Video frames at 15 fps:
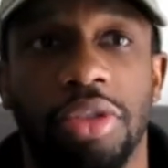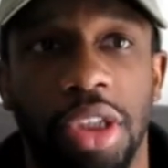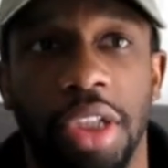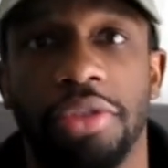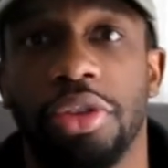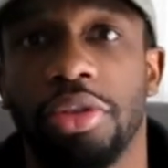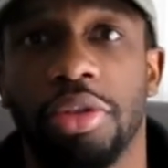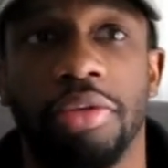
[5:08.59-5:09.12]

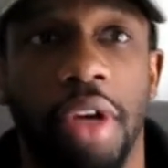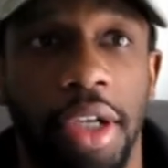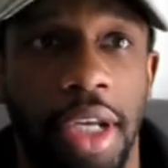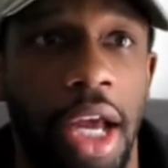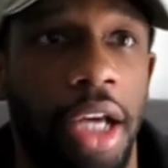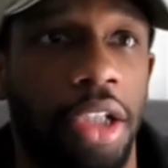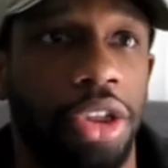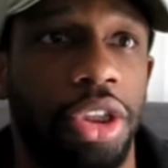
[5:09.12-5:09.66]
gives you the
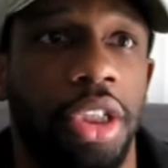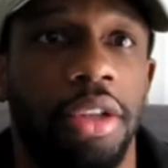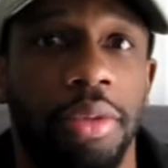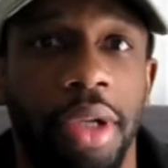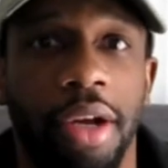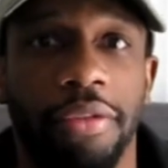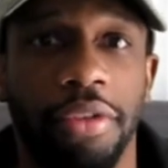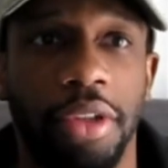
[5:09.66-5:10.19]
rundown of shit or
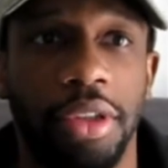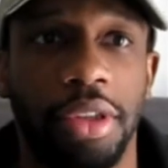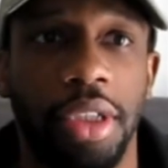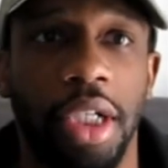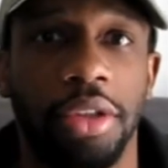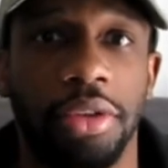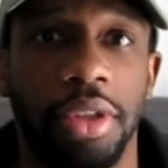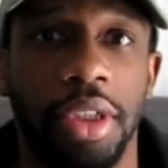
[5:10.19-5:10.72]
whatever for the
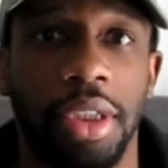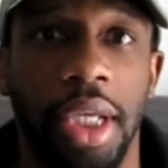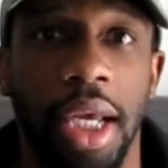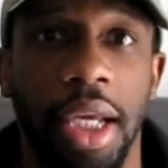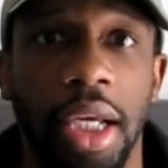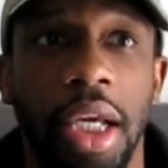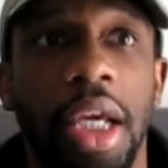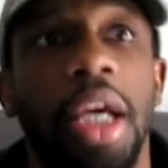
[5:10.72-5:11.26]
schedule of the day,